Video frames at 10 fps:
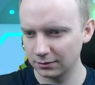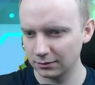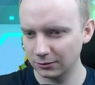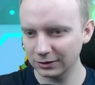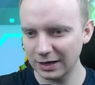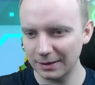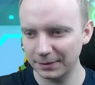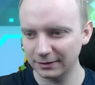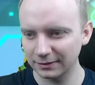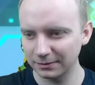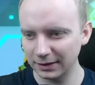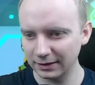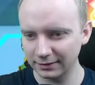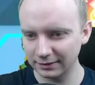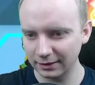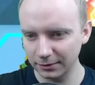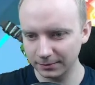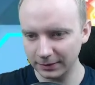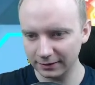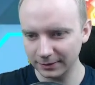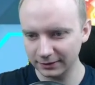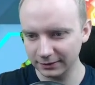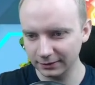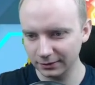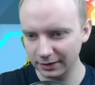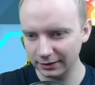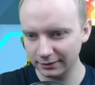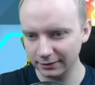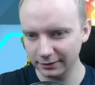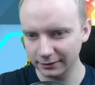What happened? My unstable plasma didn't do anything.